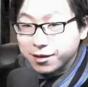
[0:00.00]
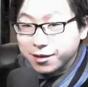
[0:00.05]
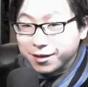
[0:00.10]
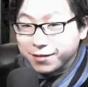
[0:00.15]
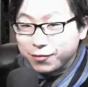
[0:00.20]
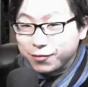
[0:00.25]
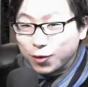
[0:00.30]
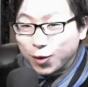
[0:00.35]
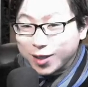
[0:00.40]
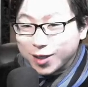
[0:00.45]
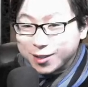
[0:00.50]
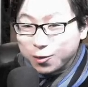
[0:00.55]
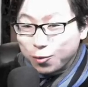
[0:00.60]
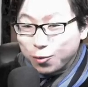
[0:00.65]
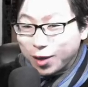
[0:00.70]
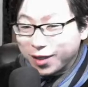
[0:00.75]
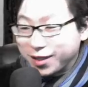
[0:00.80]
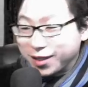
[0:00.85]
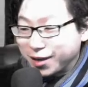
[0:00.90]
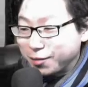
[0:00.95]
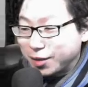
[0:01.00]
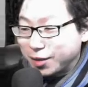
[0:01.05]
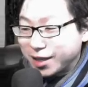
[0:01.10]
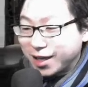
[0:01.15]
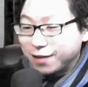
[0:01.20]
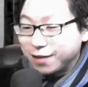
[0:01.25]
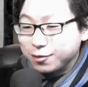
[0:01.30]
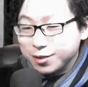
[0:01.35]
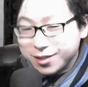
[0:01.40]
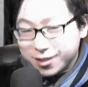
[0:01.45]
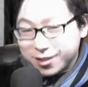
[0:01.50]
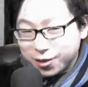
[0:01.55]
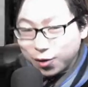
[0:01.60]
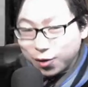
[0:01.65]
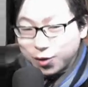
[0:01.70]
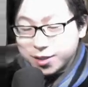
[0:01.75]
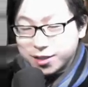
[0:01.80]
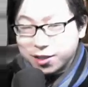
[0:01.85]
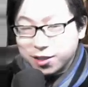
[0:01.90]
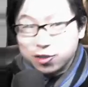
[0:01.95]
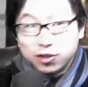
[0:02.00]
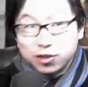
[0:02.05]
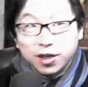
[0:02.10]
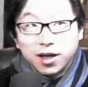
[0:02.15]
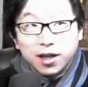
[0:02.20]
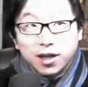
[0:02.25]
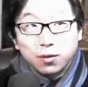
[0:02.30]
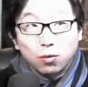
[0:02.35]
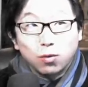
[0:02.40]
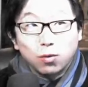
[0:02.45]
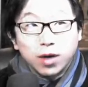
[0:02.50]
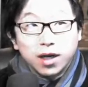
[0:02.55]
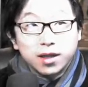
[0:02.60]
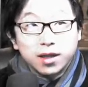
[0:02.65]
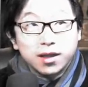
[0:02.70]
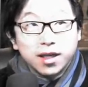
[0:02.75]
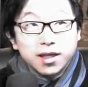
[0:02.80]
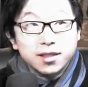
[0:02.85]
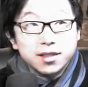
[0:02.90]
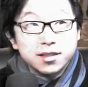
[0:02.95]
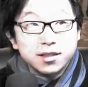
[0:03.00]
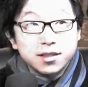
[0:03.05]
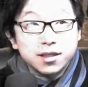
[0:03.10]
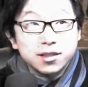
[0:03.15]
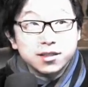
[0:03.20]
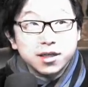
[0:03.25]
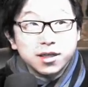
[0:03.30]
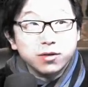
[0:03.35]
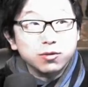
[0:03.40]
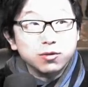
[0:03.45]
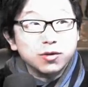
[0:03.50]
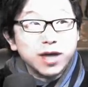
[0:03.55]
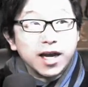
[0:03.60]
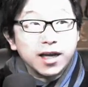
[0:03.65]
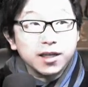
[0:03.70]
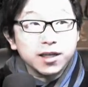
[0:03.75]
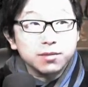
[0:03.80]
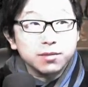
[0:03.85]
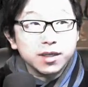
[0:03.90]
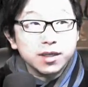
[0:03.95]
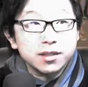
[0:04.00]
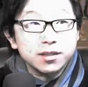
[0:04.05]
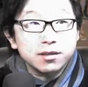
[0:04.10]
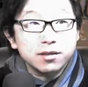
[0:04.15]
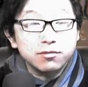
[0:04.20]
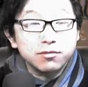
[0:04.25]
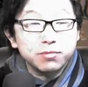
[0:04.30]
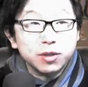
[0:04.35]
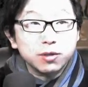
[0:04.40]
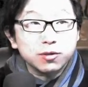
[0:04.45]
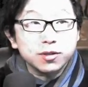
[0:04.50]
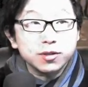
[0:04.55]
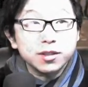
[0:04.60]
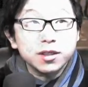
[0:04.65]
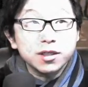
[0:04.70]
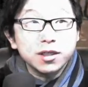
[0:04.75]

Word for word: focus on one thing, but I'll start stitching, and when I stitch, I will hide myself because